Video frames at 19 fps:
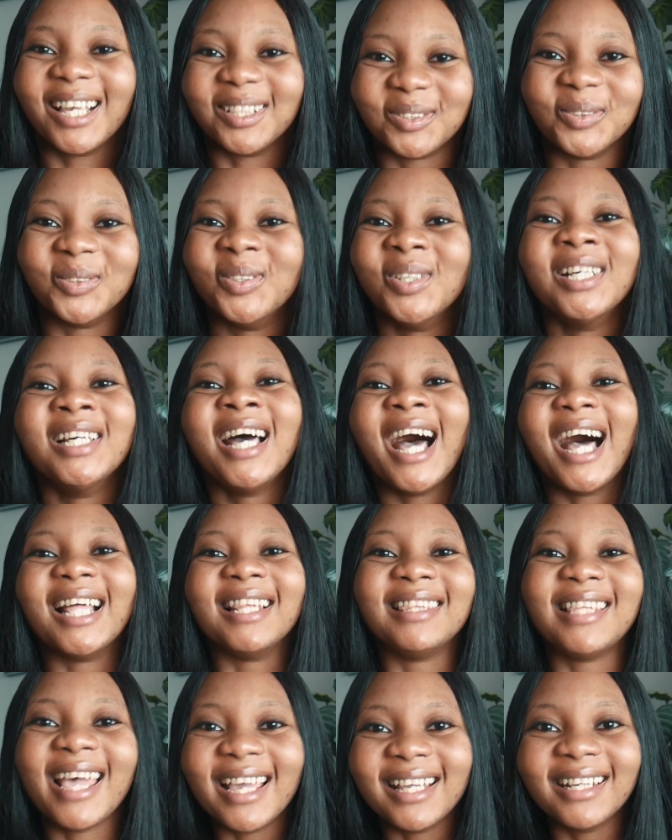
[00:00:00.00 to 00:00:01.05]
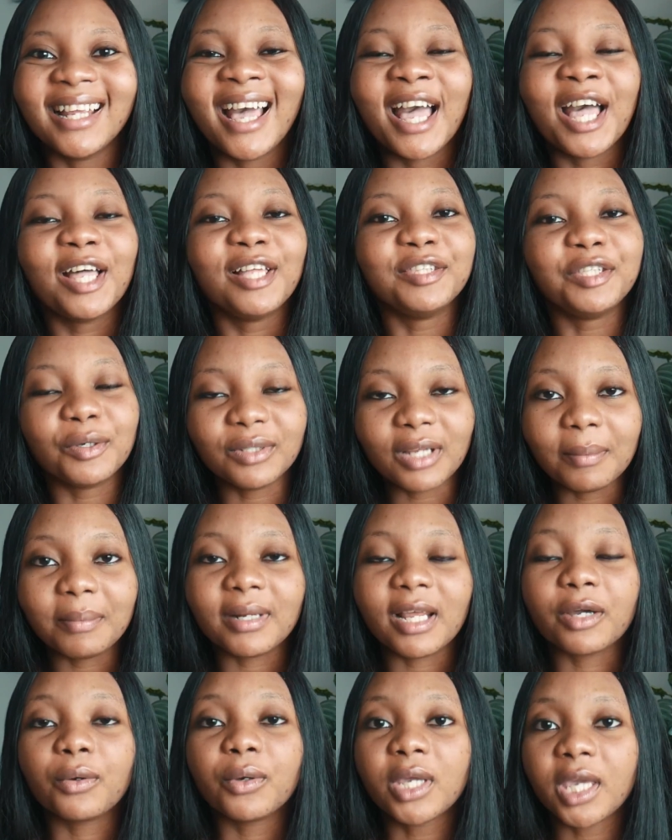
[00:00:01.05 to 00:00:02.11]
I do. And then they'll not be
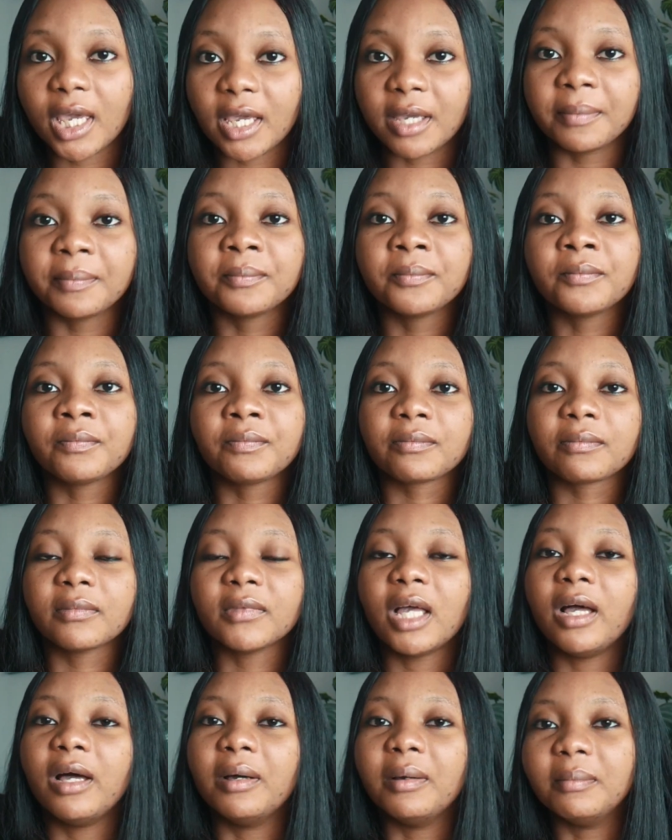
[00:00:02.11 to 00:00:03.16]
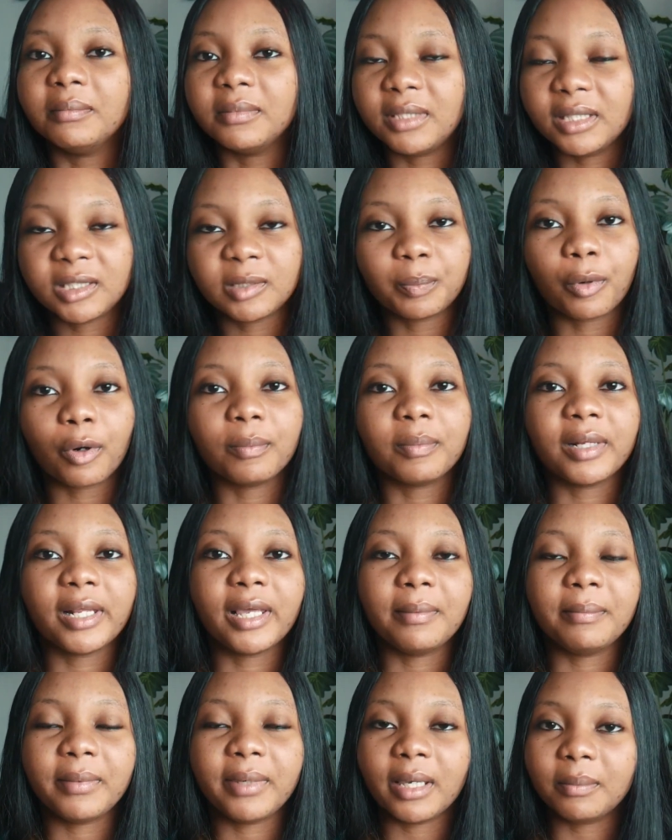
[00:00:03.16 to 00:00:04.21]
like, okay, this
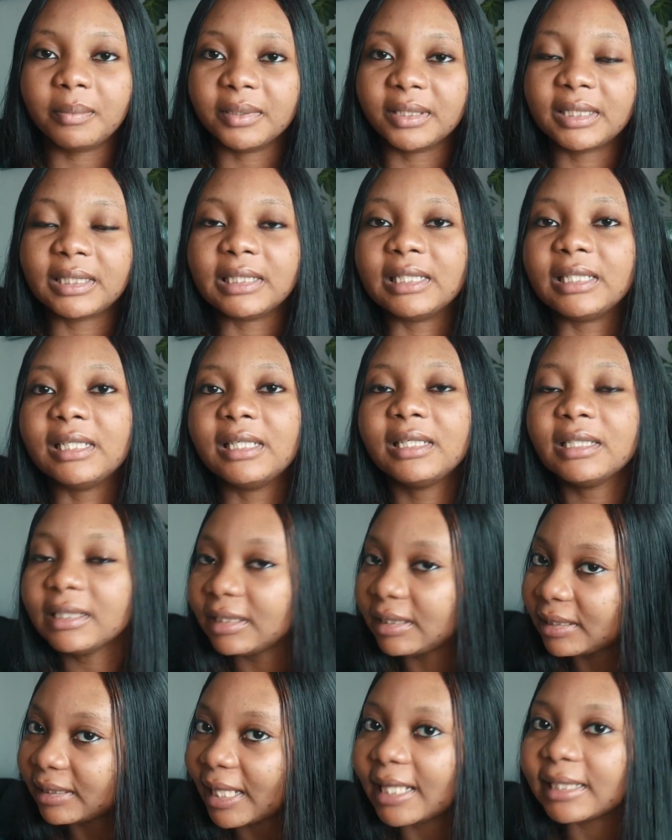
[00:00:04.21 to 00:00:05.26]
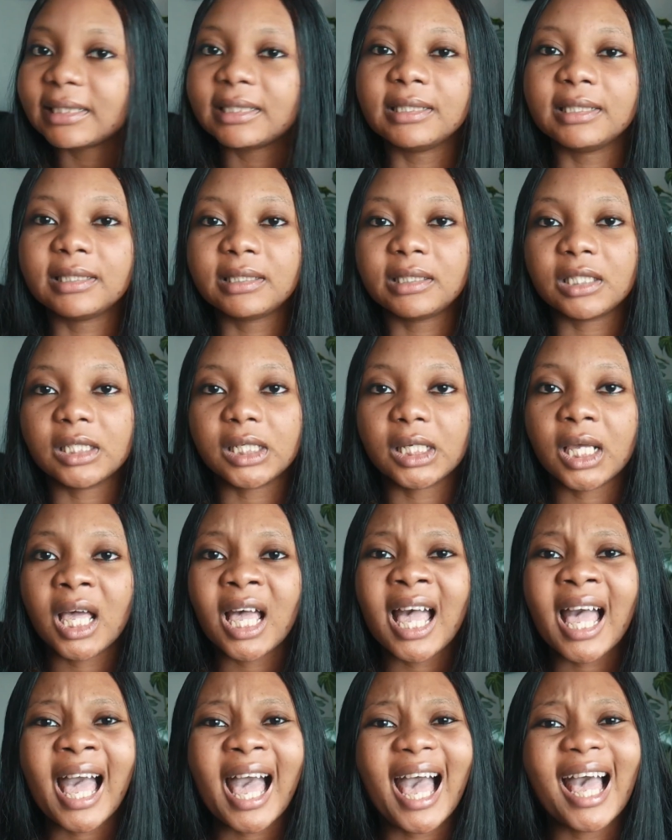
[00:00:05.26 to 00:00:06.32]
problem ABC, start this thing,
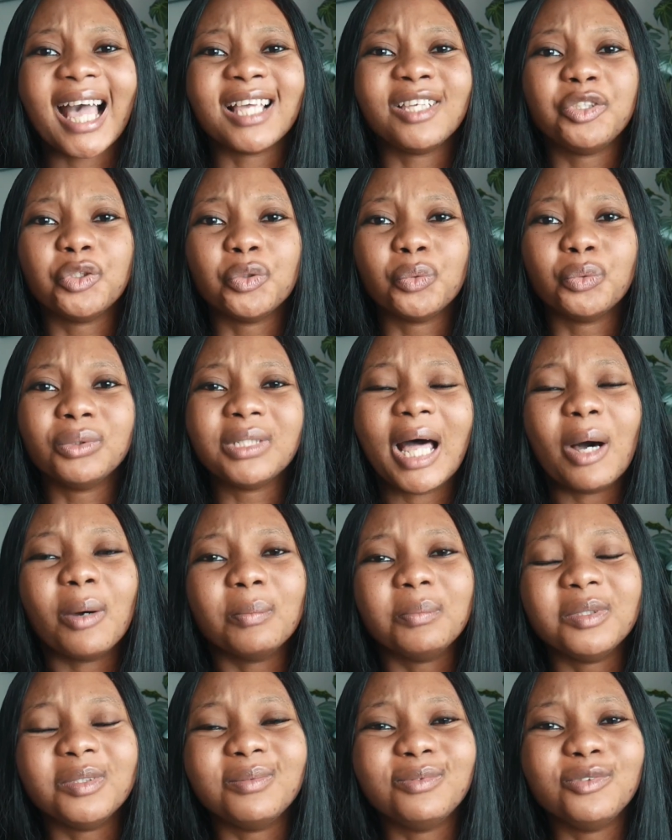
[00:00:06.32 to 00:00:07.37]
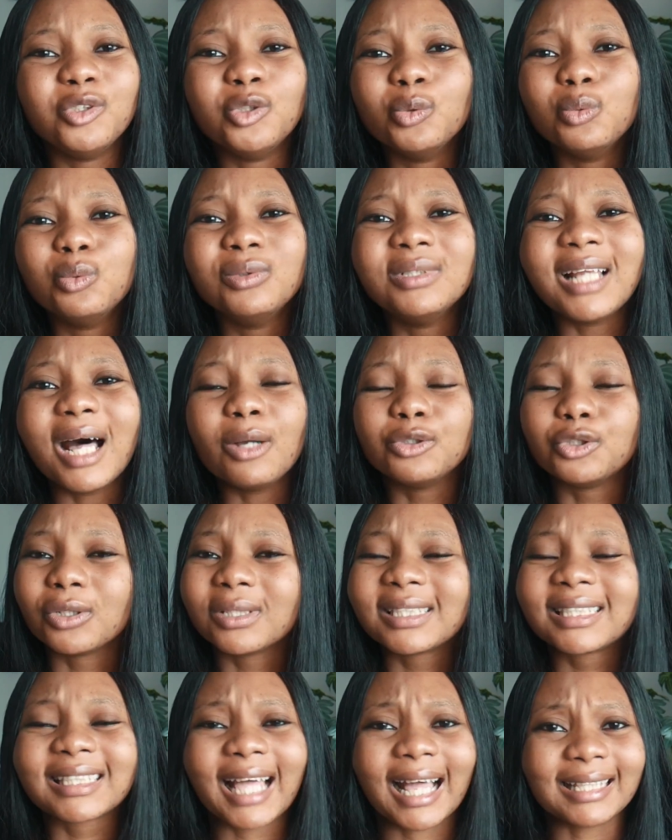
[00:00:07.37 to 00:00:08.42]
and you will now
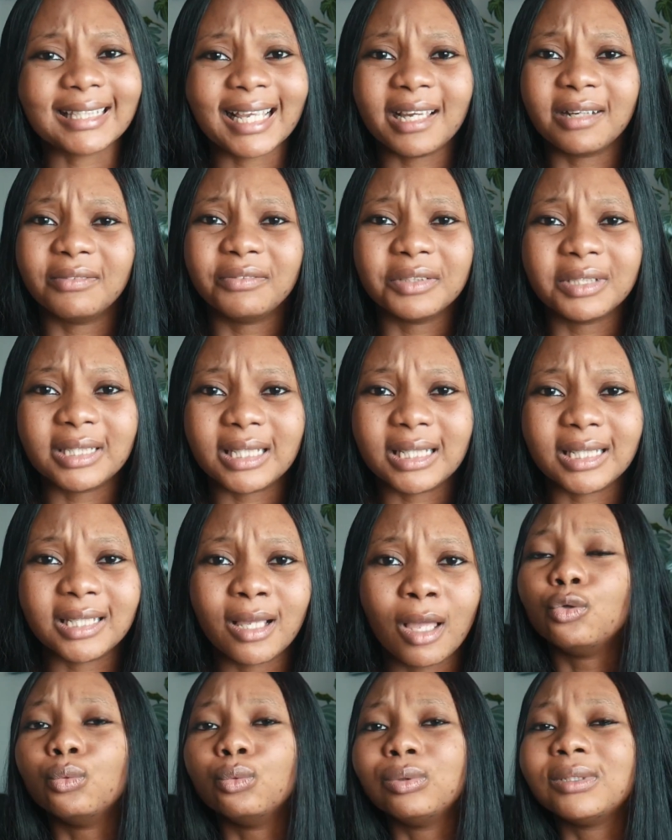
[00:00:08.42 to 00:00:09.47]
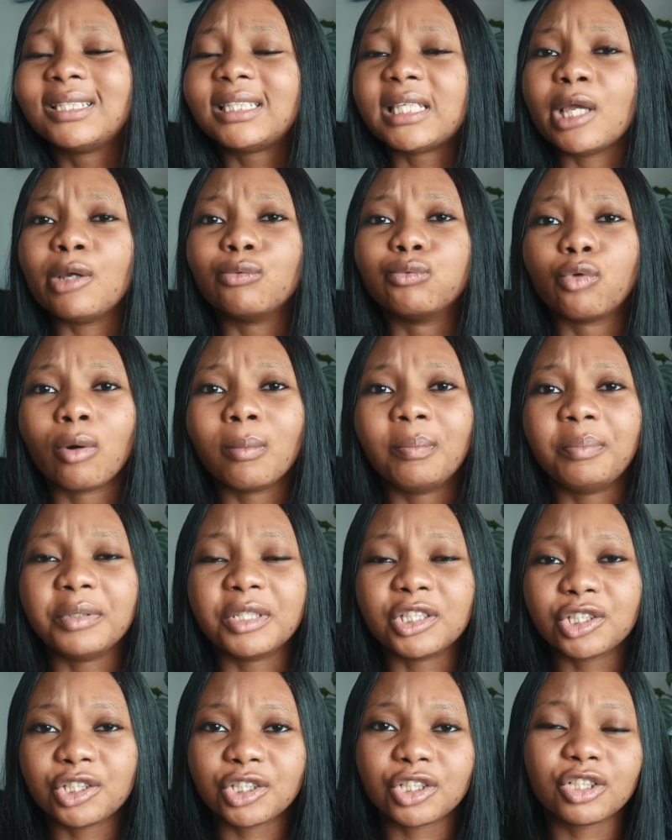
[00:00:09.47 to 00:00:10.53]
just scatter everything. You will say
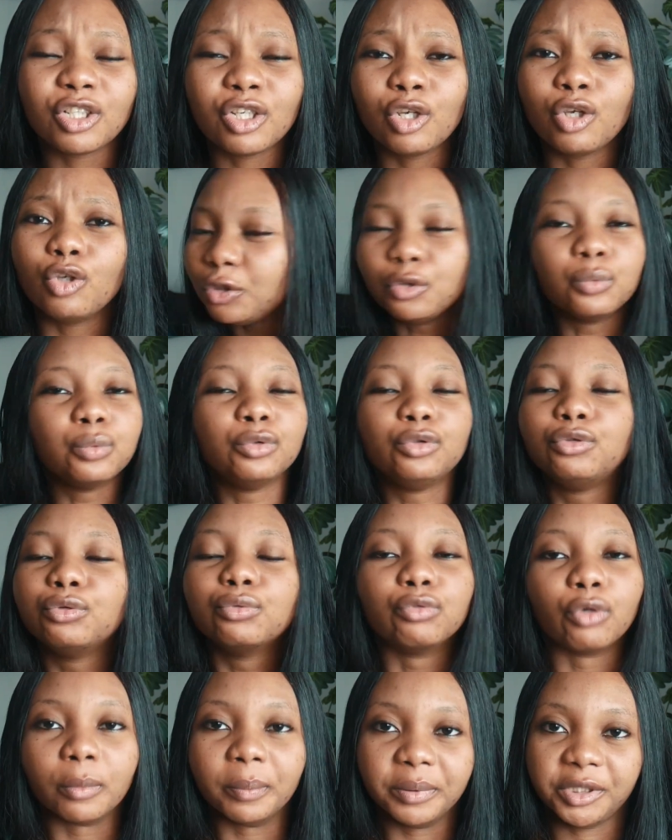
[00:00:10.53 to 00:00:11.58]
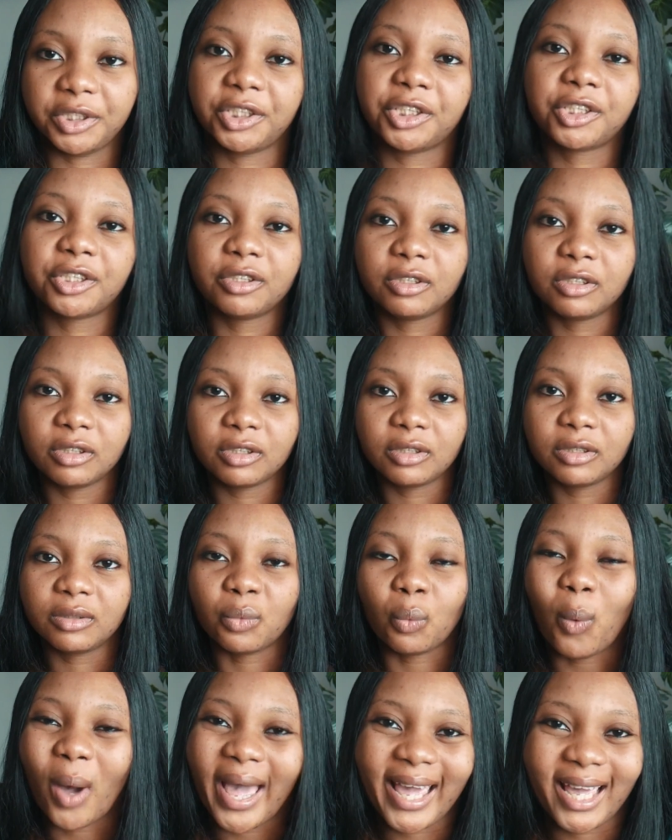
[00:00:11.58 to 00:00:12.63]
rubbish, you will do rubbish.
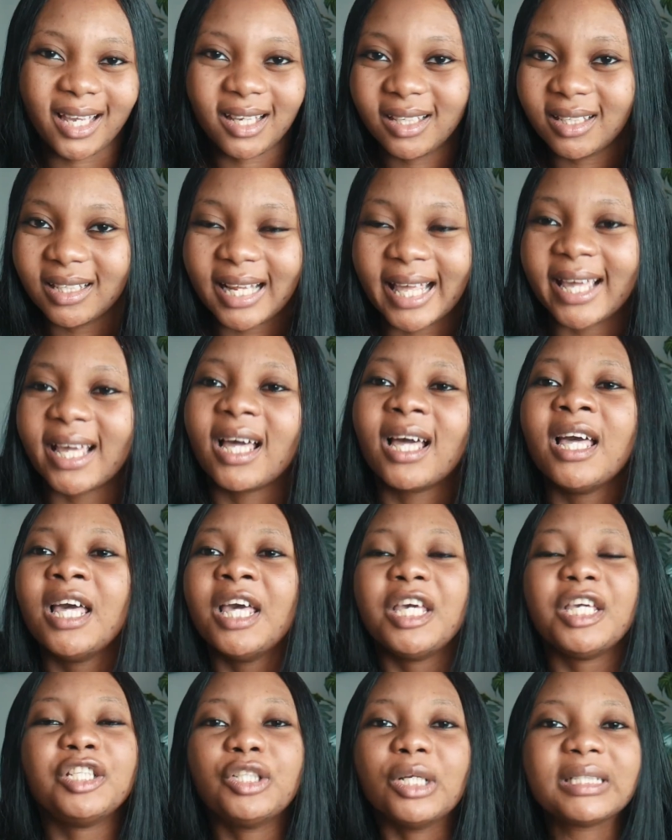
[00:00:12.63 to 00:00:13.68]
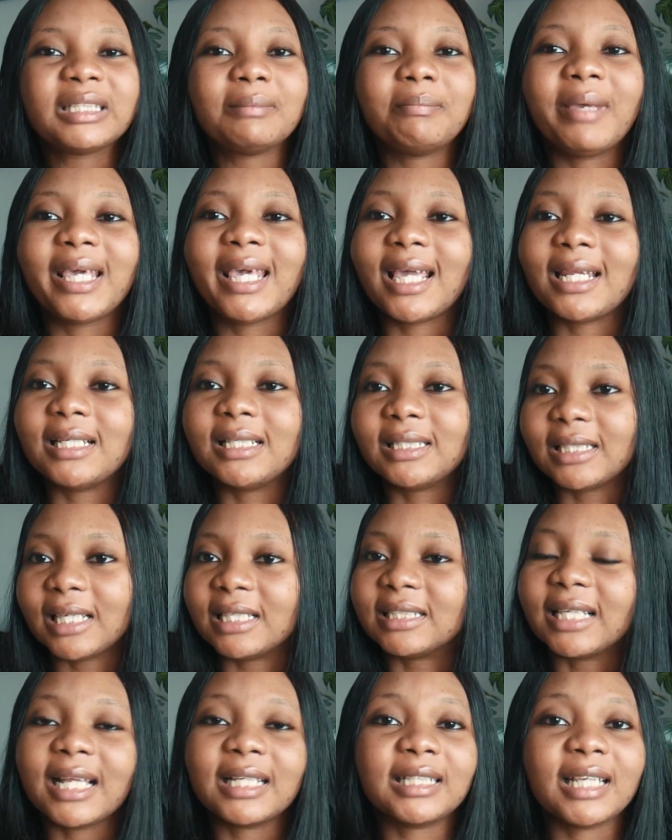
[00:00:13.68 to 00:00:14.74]
Why? Like, it doesn't make any
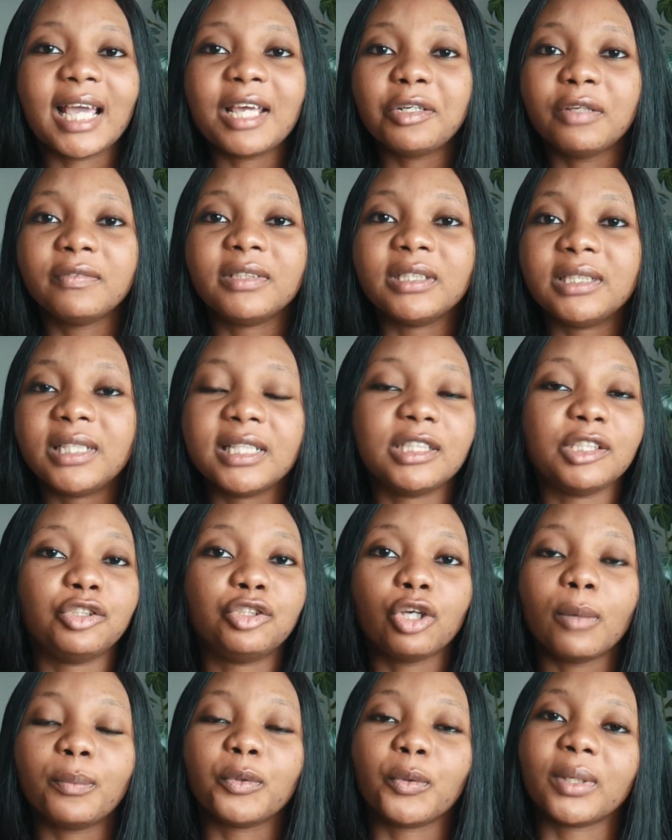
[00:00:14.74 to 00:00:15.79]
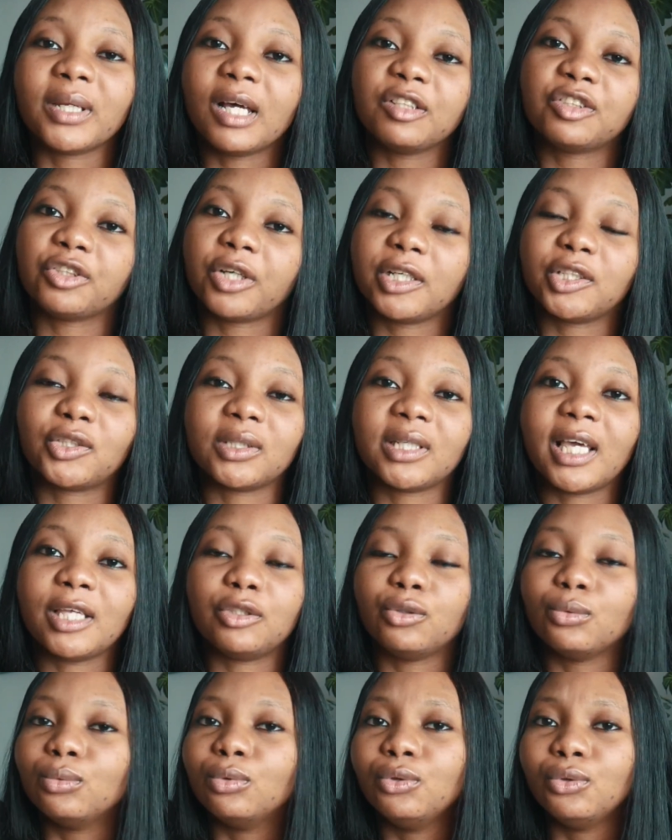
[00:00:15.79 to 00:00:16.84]
sense. At the end of the day, the job you are now trying to
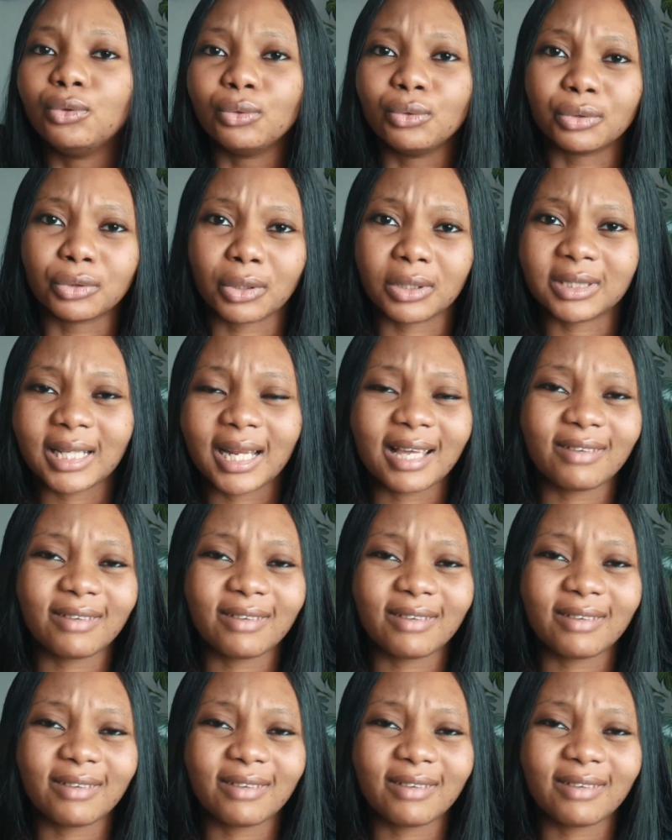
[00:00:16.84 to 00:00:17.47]
get, you will lose, because they're